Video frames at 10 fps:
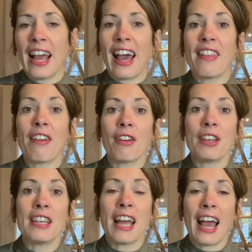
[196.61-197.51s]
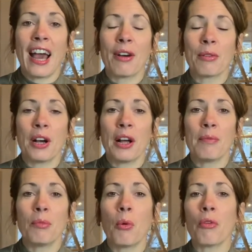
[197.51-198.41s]
And there are now
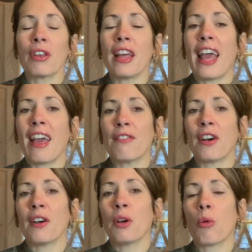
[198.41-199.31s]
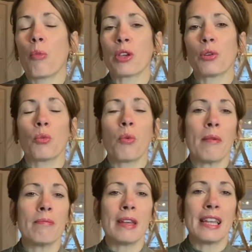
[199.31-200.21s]
more than ever what we call
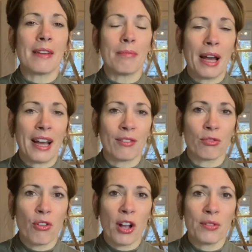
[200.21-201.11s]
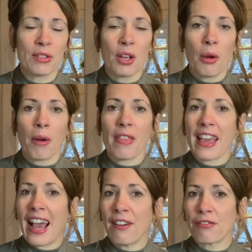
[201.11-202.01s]
£1 million roads, where
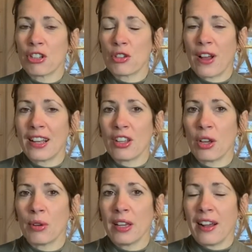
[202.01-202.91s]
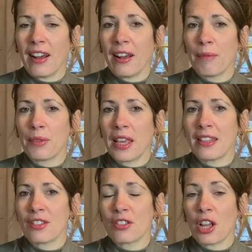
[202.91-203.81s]
the average value
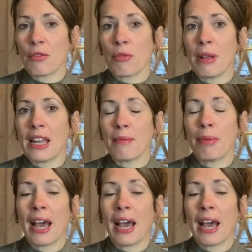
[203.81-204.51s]
is just over £1 million.